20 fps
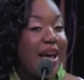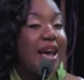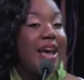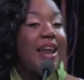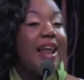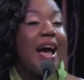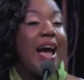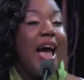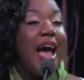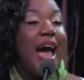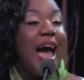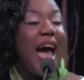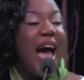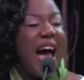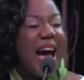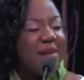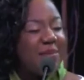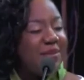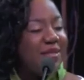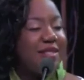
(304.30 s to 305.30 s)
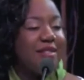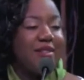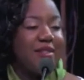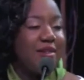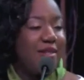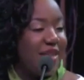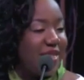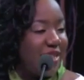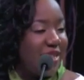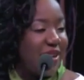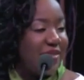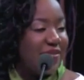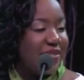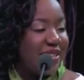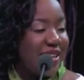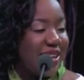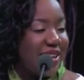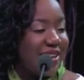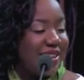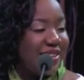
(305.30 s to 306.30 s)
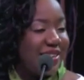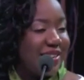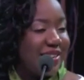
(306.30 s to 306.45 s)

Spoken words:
and I absolutely loved it.